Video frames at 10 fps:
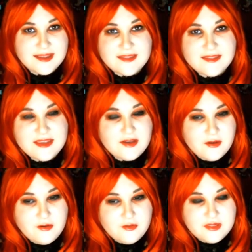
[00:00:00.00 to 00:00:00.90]
The
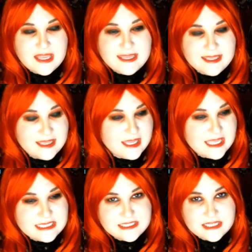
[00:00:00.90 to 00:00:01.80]
whole like
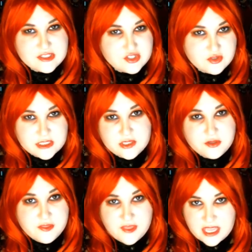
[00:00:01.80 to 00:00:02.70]
industrial
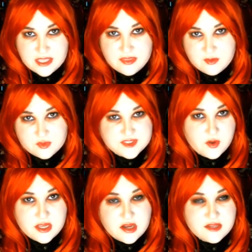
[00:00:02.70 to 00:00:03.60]
thing that was
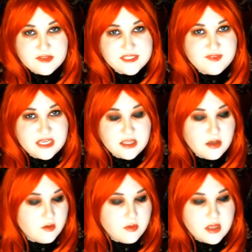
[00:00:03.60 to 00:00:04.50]
going on in this
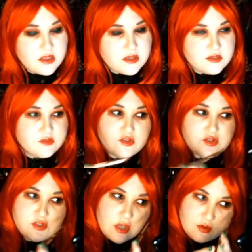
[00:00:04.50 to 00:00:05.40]
video,
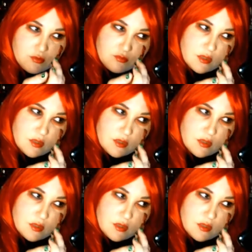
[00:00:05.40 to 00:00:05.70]
so